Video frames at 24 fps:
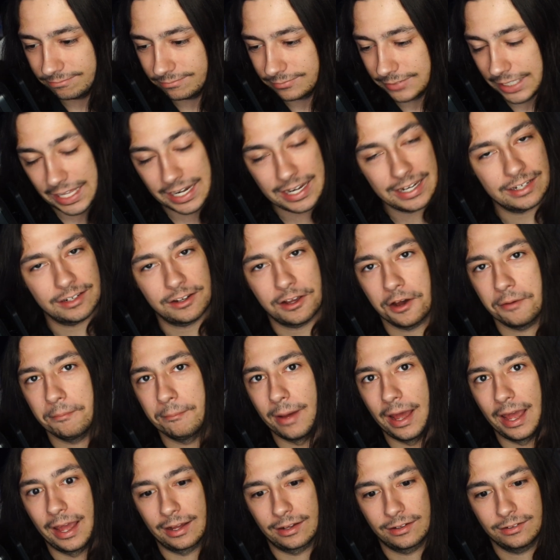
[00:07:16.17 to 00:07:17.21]
They didn't come
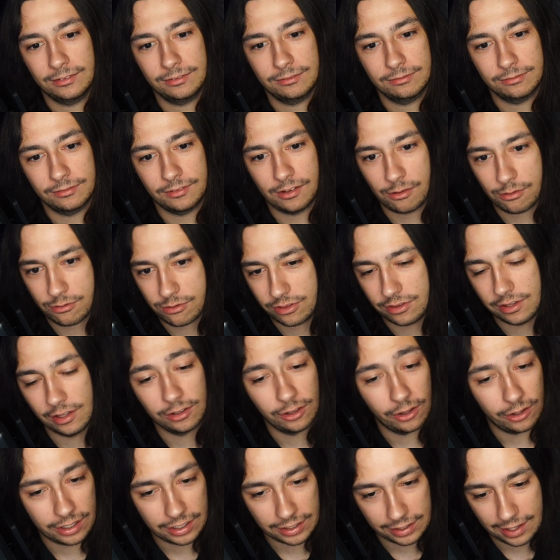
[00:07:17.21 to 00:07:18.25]
back. They're still
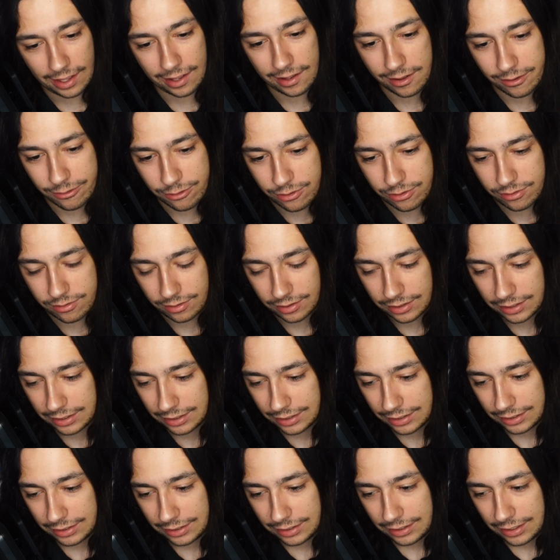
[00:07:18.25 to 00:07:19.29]
unengaged.
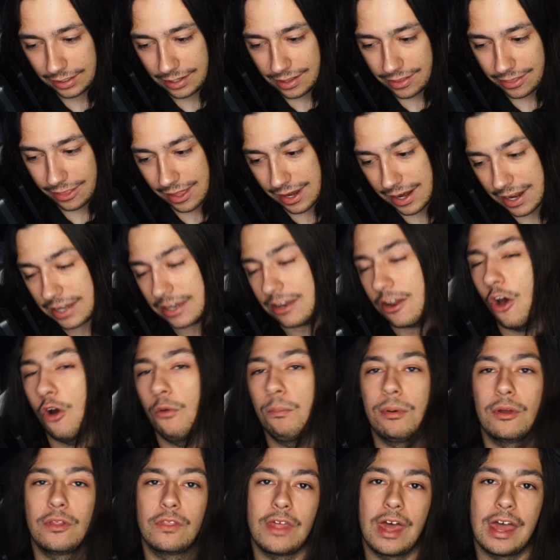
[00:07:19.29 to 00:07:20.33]
They didn't
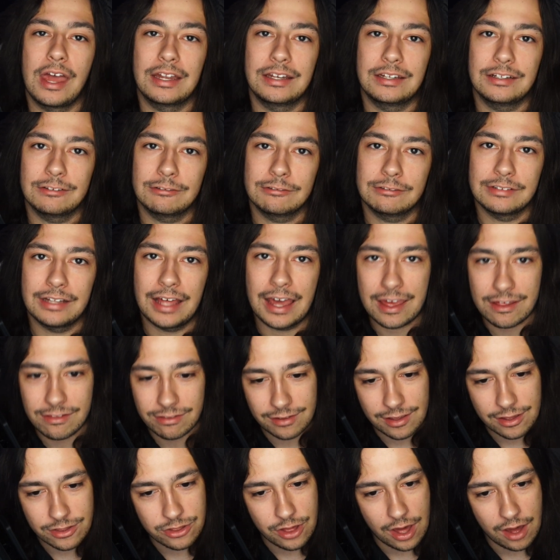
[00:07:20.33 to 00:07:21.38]
open that
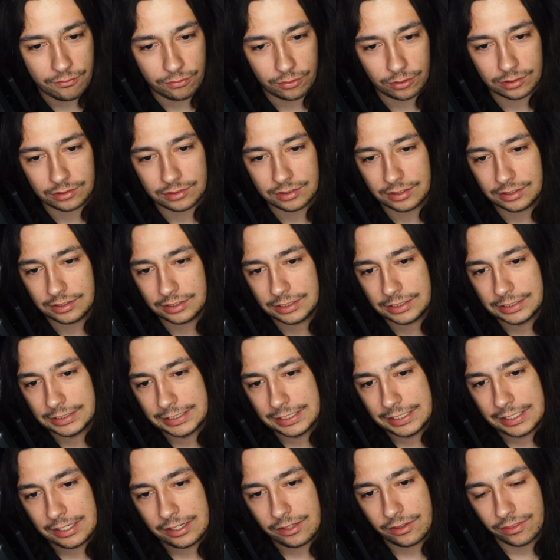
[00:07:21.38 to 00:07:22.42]
last-ditch effort.
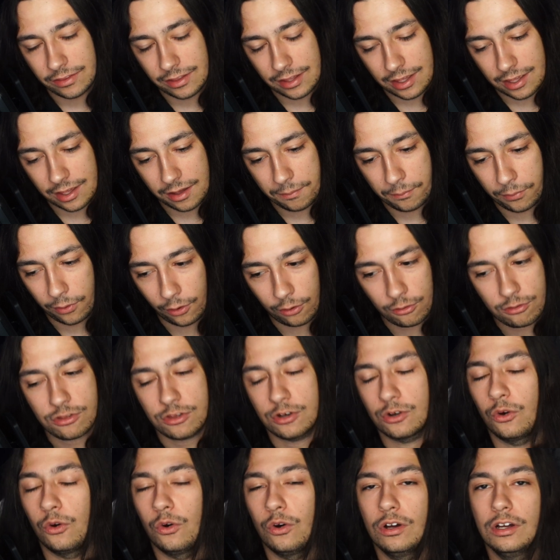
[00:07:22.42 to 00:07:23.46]
The
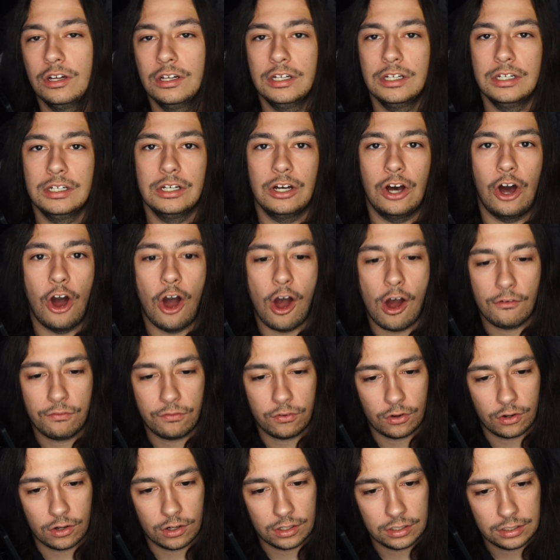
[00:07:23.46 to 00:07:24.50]
personal
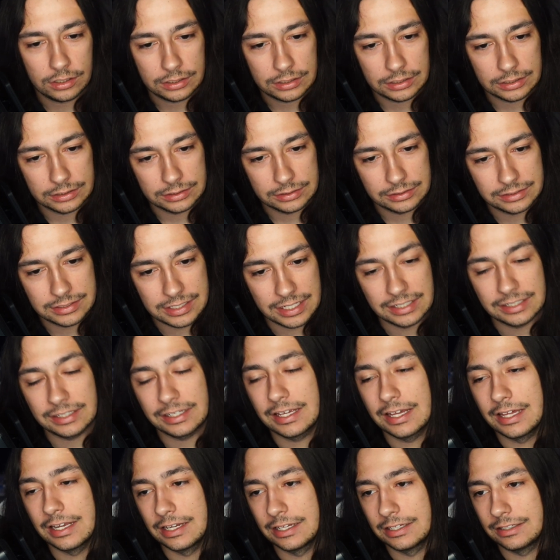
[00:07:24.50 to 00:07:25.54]
offer didn't
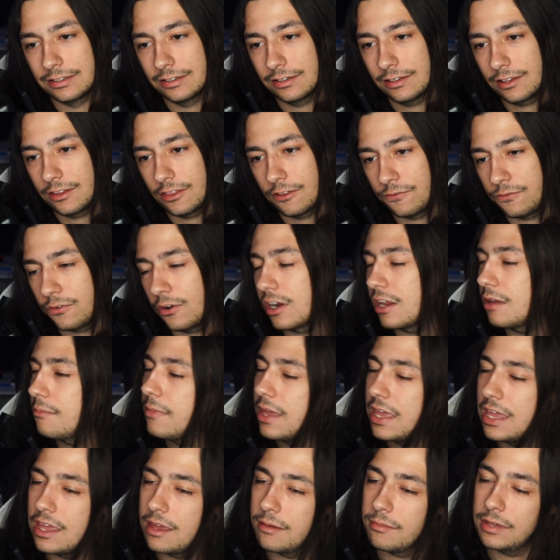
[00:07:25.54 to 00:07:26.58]
get it. The funny
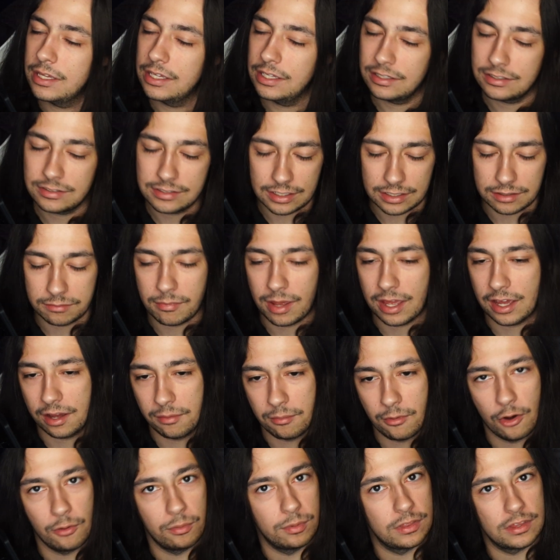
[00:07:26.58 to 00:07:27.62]
meme didn't make them
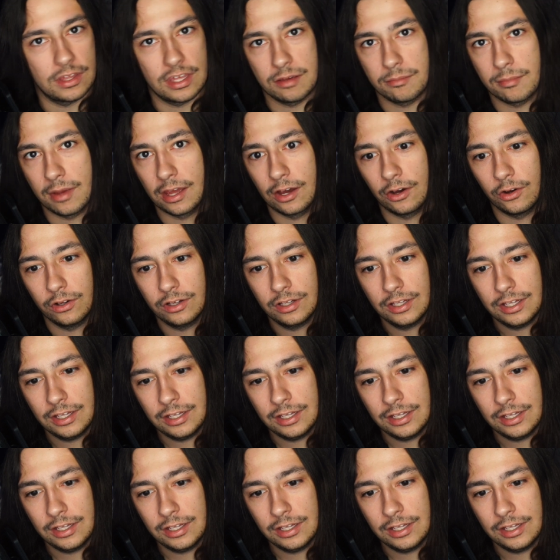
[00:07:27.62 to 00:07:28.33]
open the email.